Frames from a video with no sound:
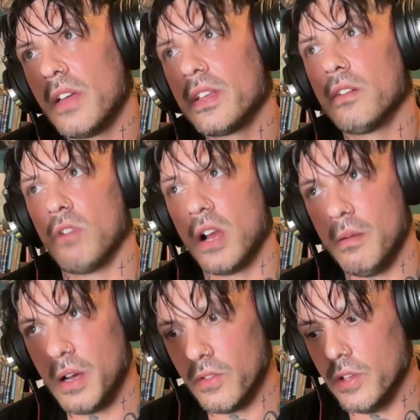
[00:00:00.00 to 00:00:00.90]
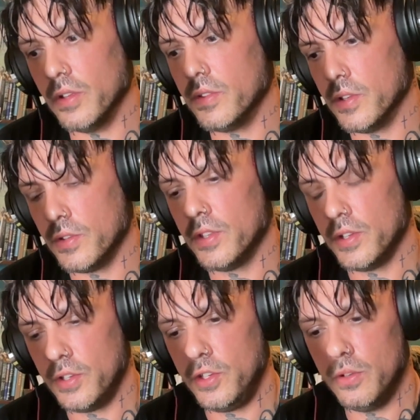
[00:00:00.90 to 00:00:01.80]
I think I write about the
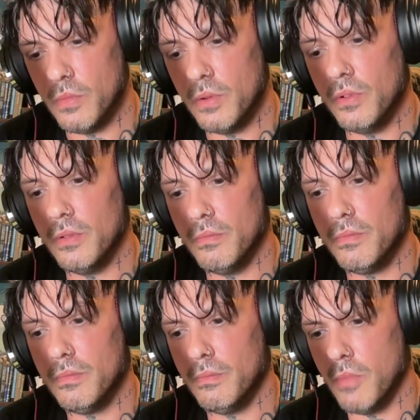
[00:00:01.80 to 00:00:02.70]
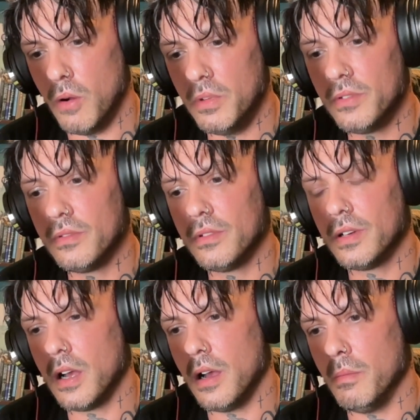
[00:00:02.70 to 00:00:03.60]
human moment,
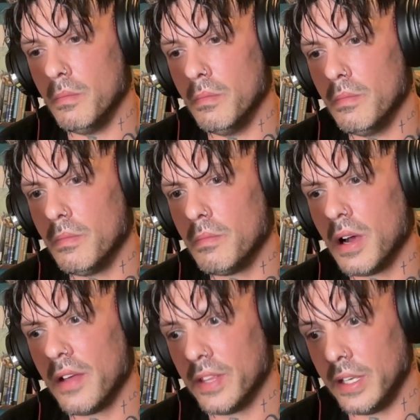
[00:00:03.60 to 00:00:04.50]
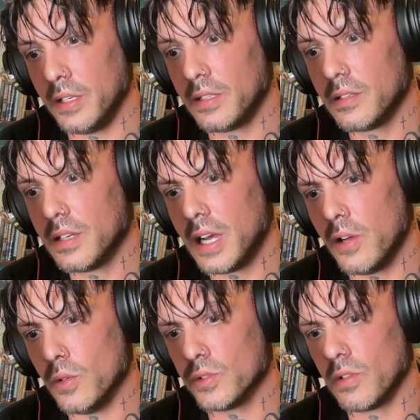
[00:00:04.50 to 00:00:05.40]
but I think I
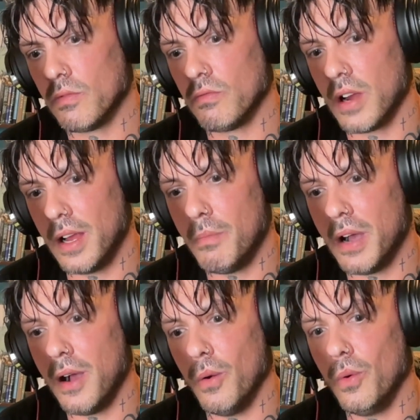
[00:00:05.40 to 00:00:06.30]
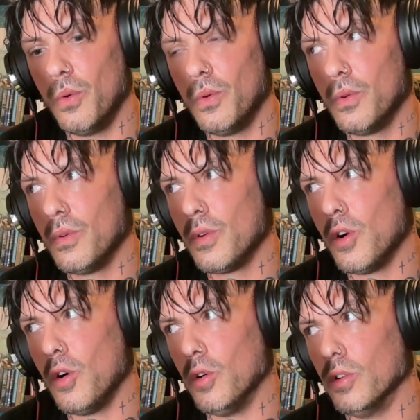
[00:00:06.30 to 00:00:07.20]
also write about
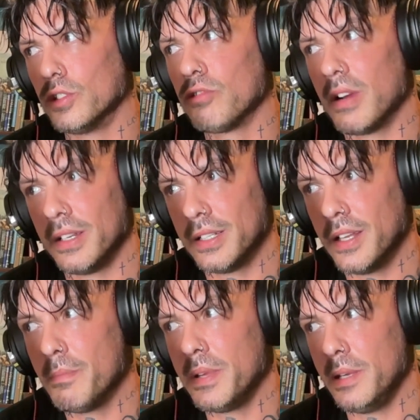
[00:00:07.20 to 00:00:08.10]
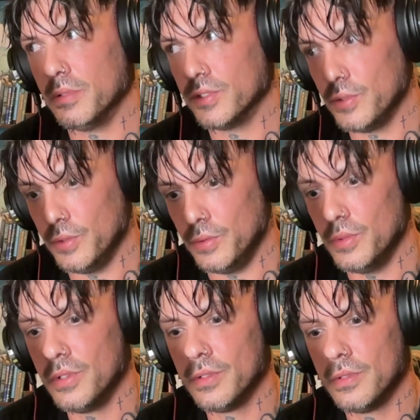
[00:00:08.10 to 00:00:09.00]
or try and connect people to
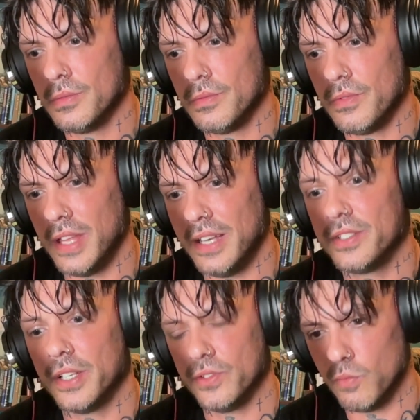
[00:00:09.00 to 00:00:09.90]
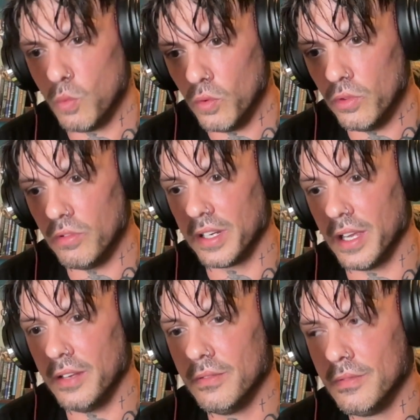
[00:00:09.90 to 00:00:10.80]
their sense of wonder
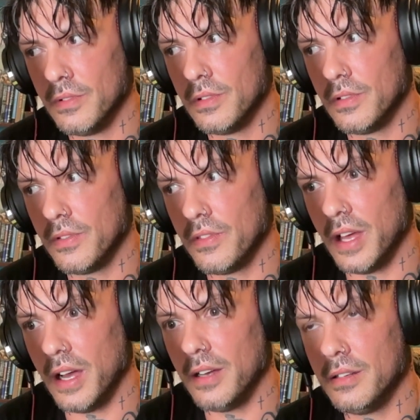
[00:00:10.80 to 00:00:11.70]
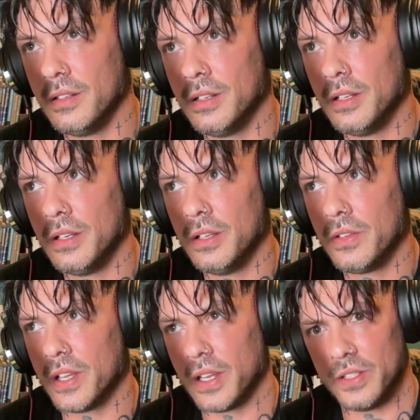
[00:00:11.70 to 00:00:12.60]
again. That
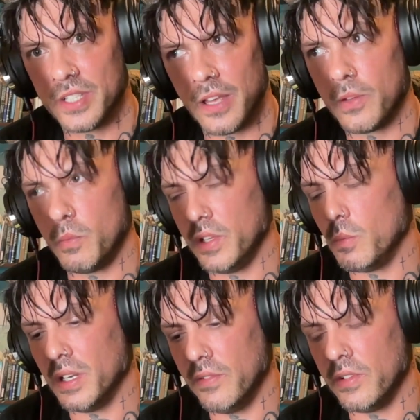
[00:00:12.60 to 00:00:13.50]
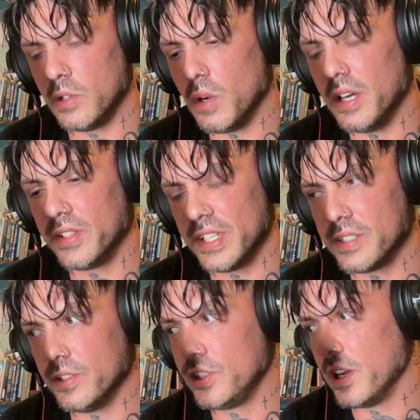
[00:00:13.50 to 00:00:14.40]
like you say, I think we live in quite a
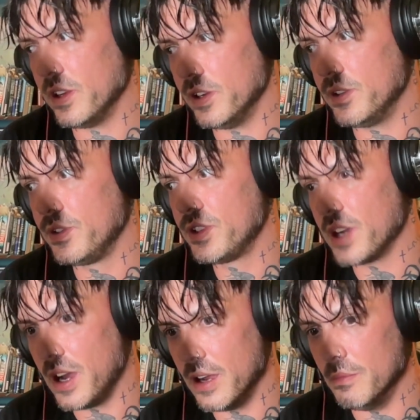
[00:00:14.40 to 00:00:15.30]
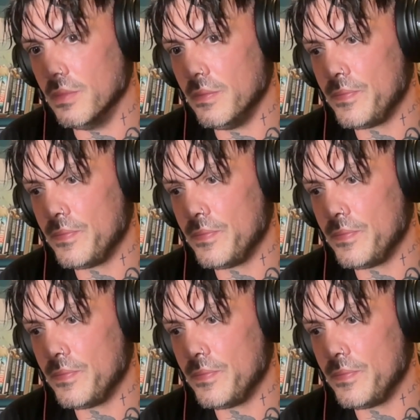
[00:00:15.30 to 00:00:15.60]
disenchanted time,